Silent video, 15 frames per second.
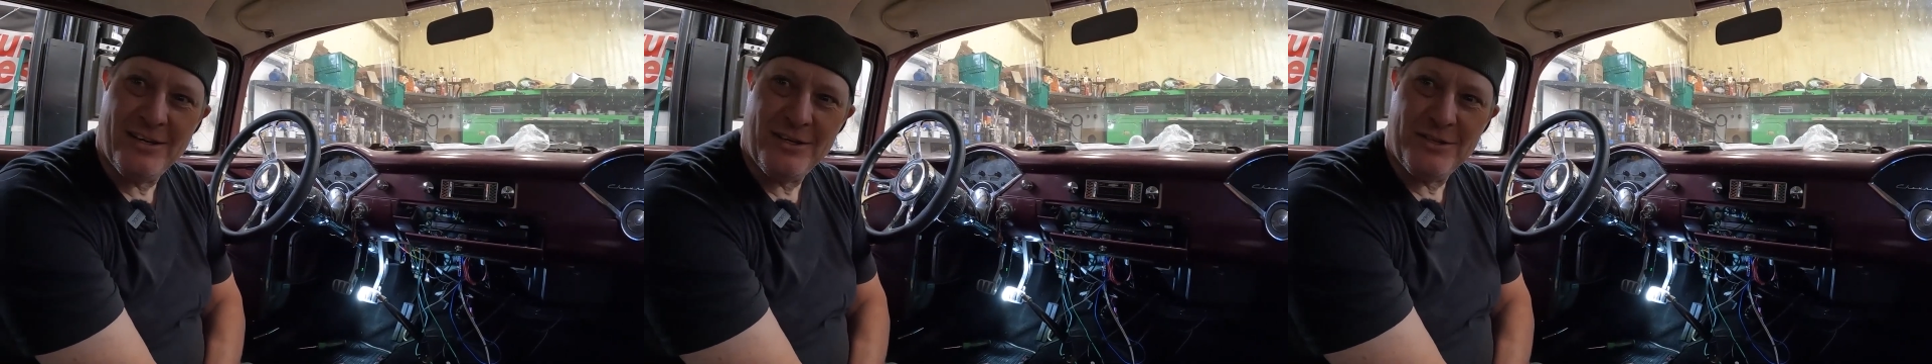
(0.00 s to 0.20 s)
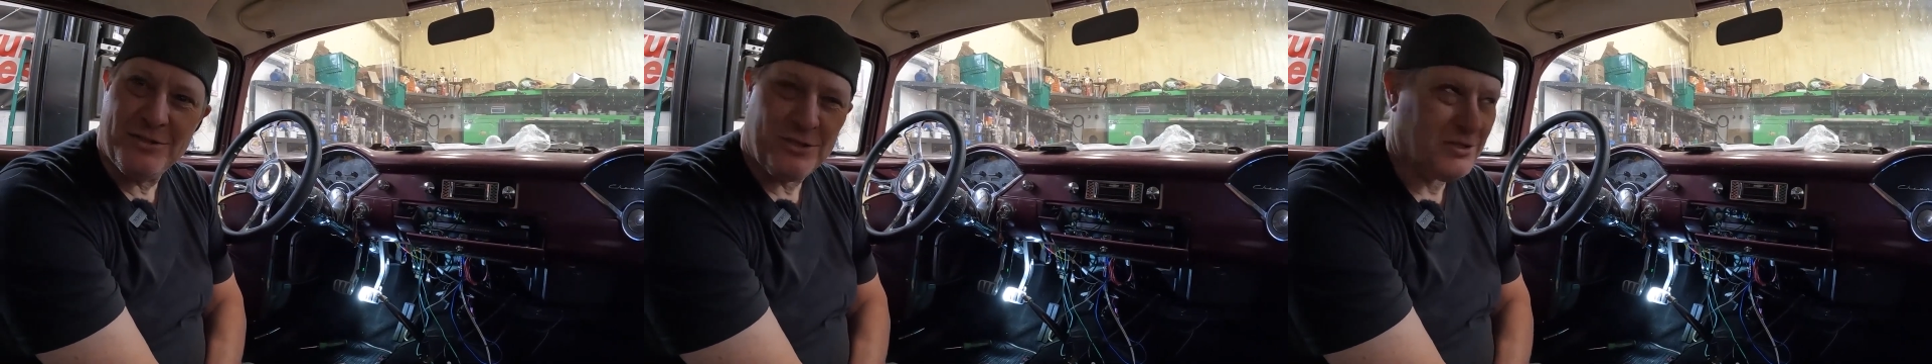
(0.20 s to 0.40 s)

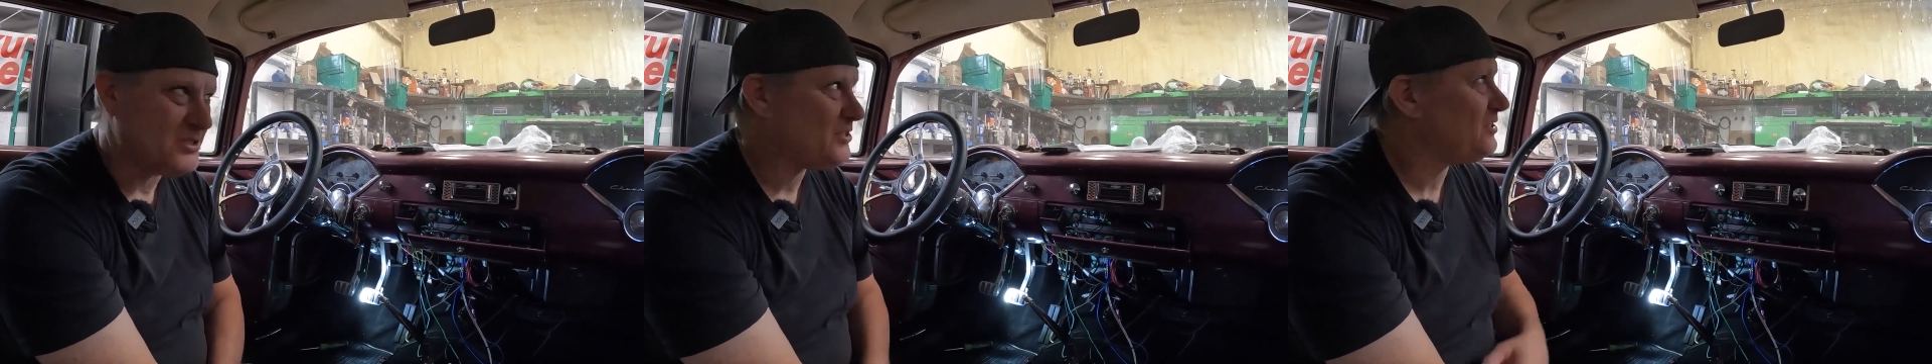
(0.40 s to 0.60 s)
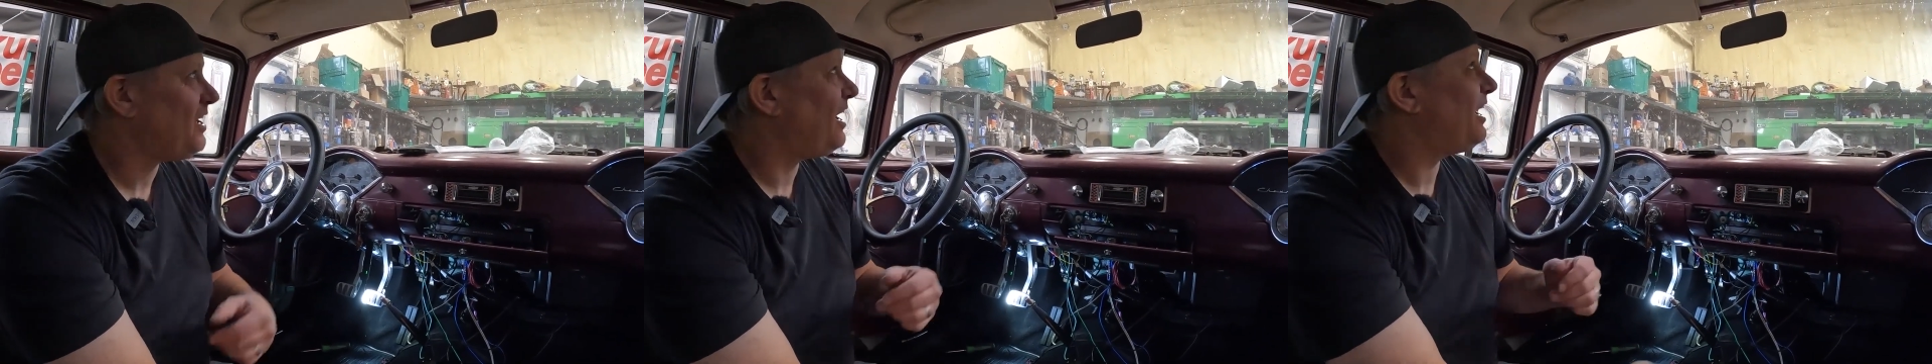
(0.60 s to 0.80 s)
So it's
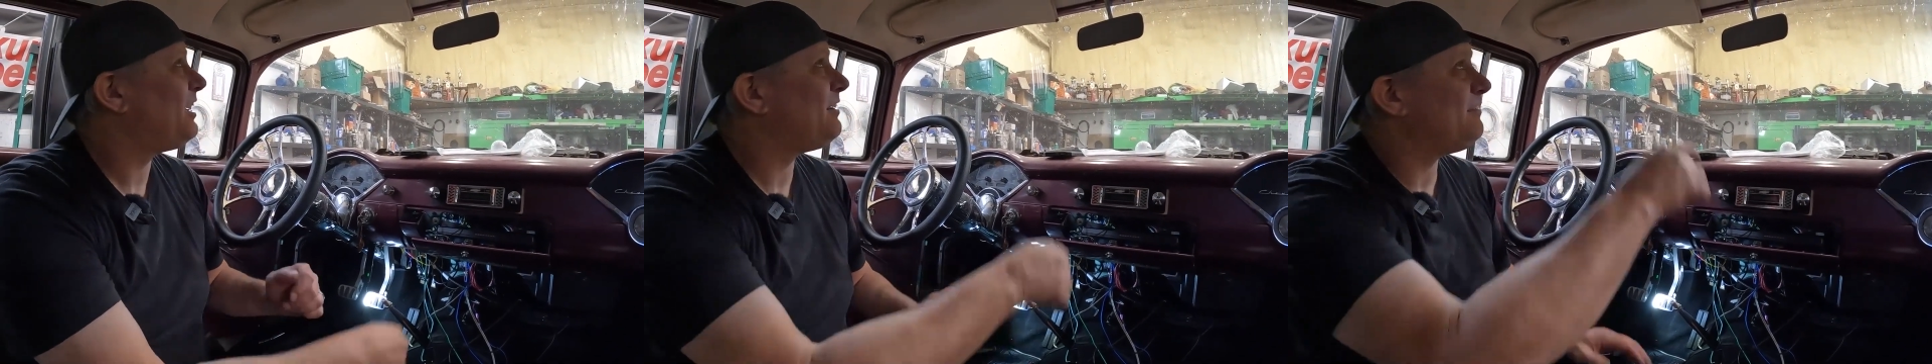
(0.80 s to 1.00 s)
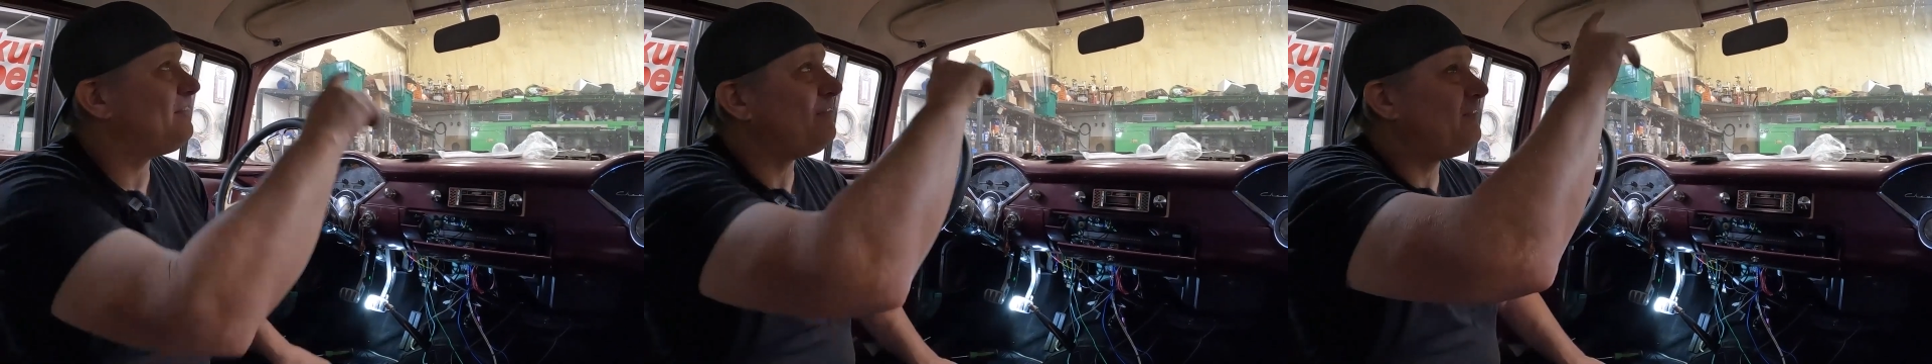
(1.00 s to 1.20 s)
not
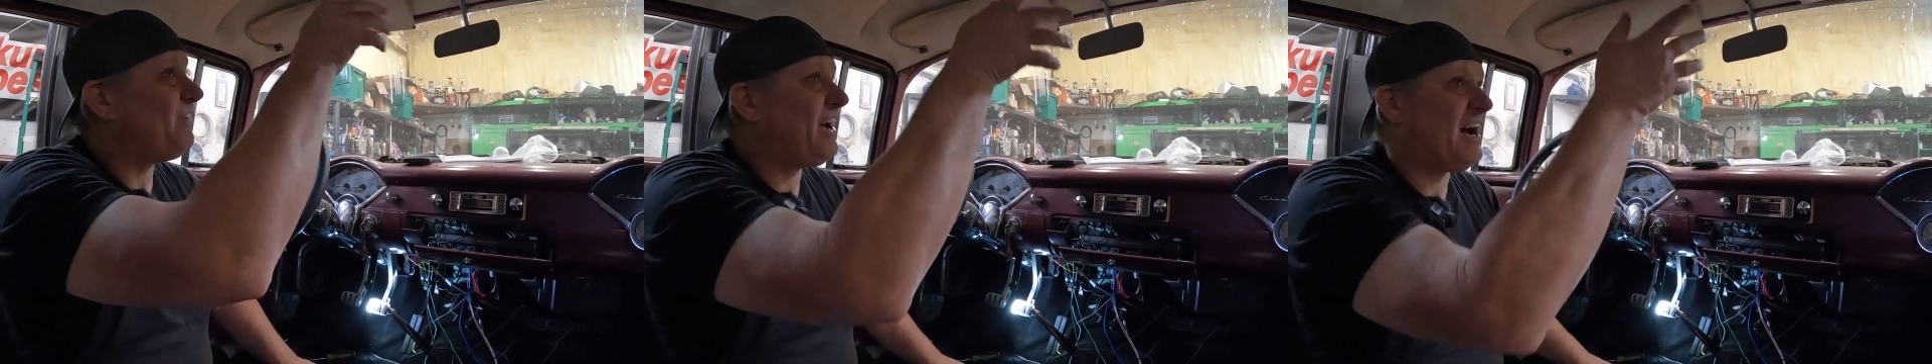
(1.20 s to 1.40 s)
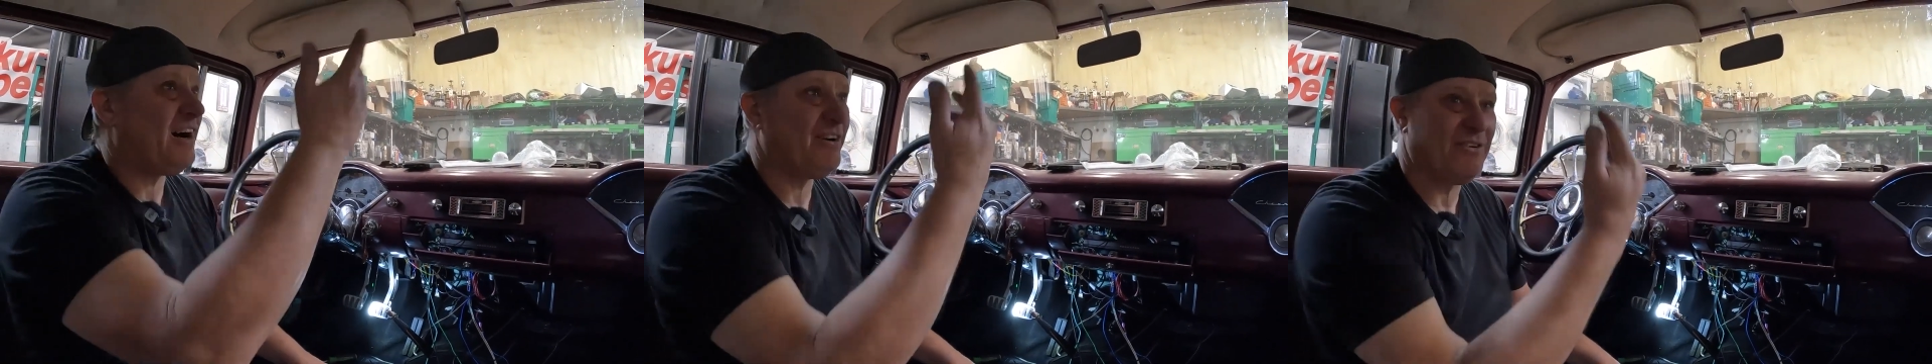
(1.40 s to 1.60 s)

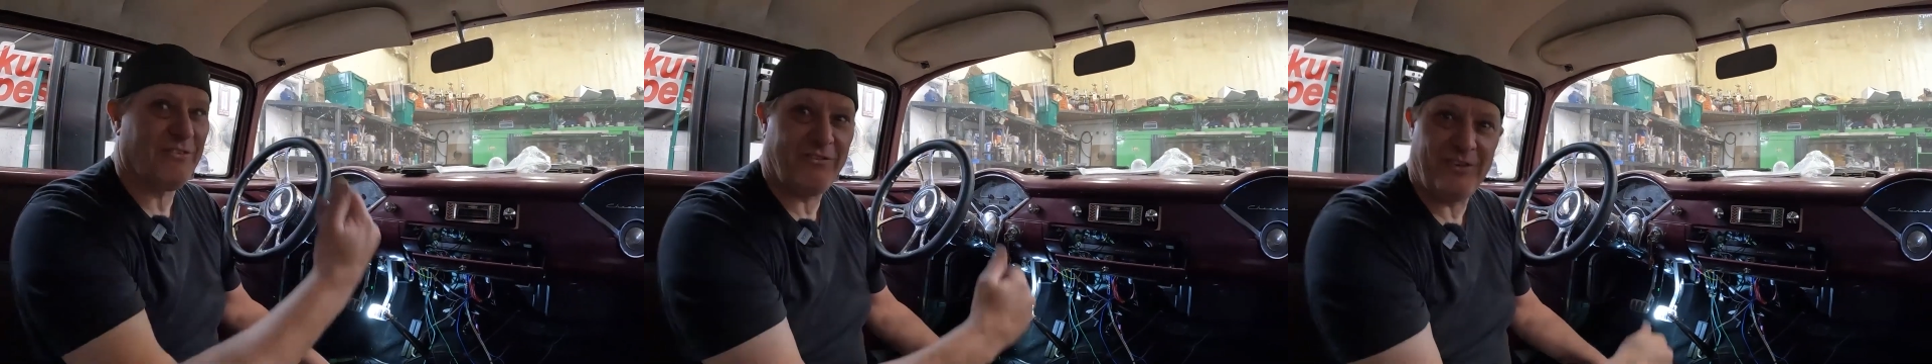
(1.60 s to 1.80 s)
out